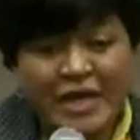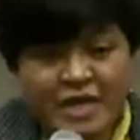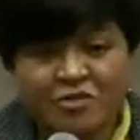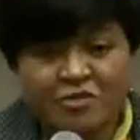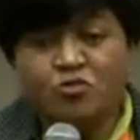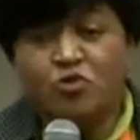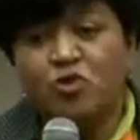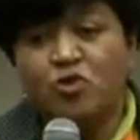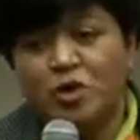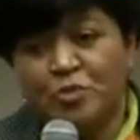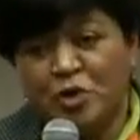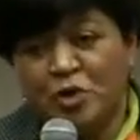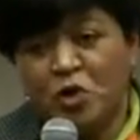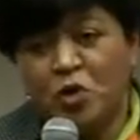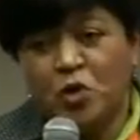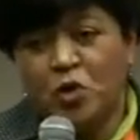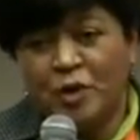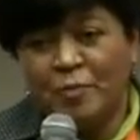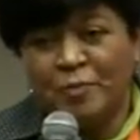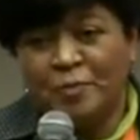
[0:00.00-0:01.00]
in for the
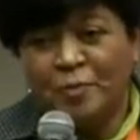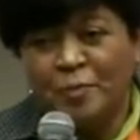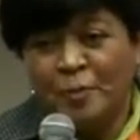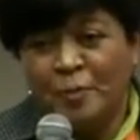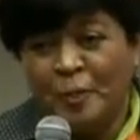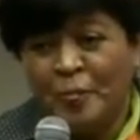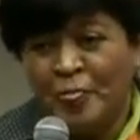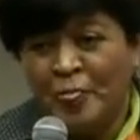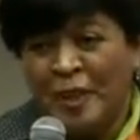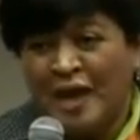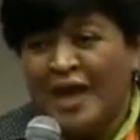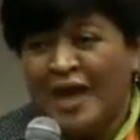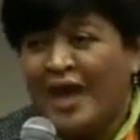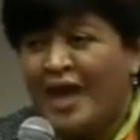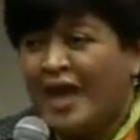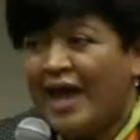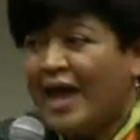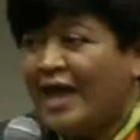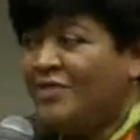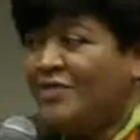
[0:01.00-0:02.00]
program.
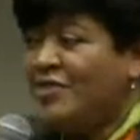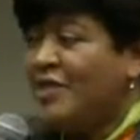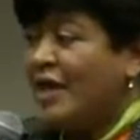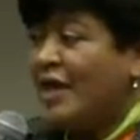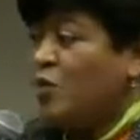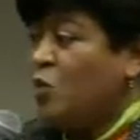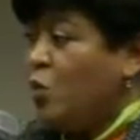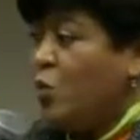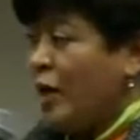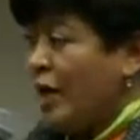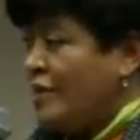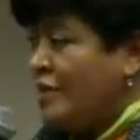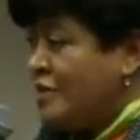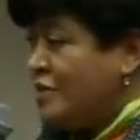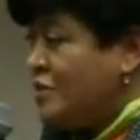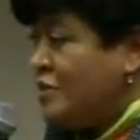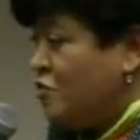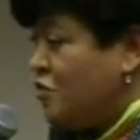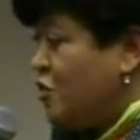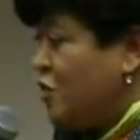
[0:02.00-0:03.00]
And they
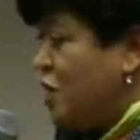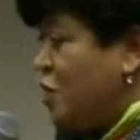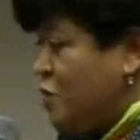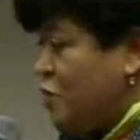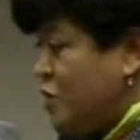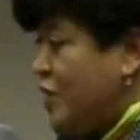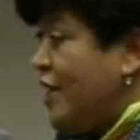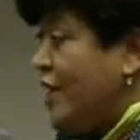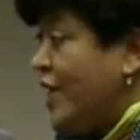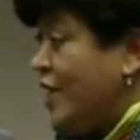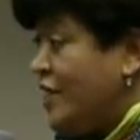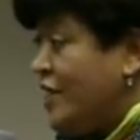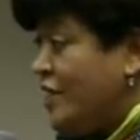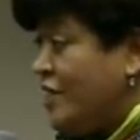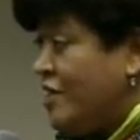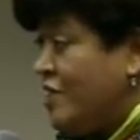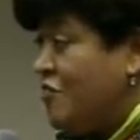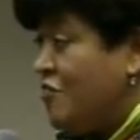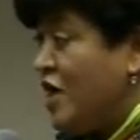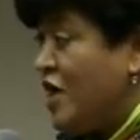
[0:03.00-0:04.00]
went for their
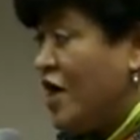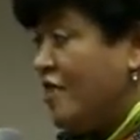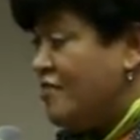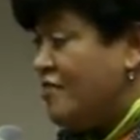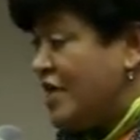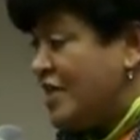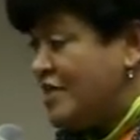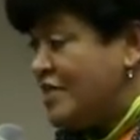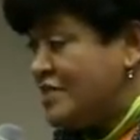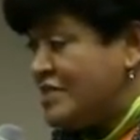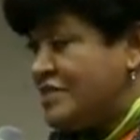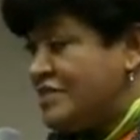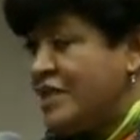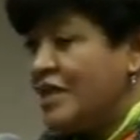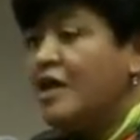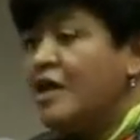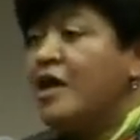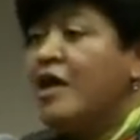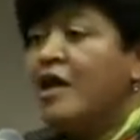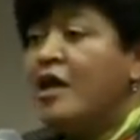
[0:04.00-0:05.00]
training, their 5 days.
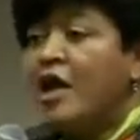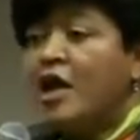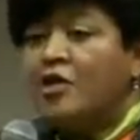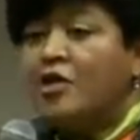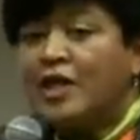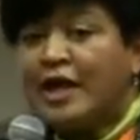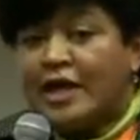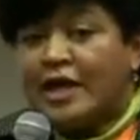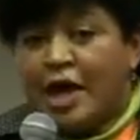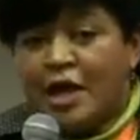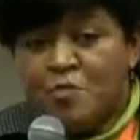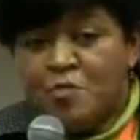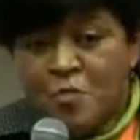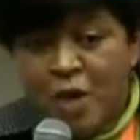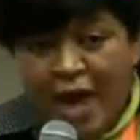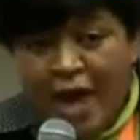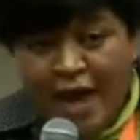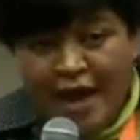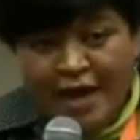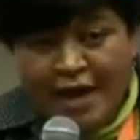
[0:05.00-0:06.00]
They came
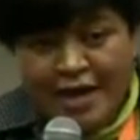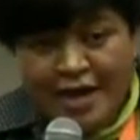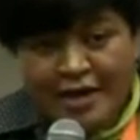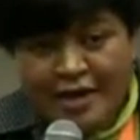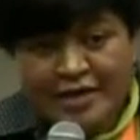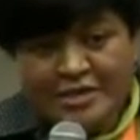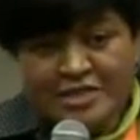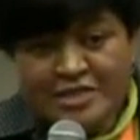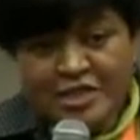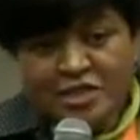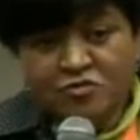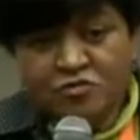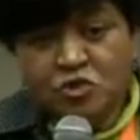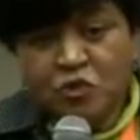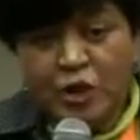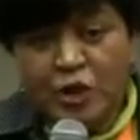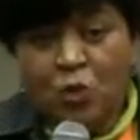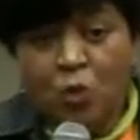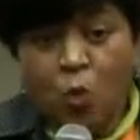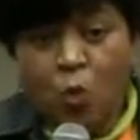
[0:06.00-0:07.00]
back. Instead of
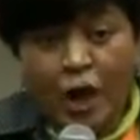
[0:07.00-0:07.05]
doing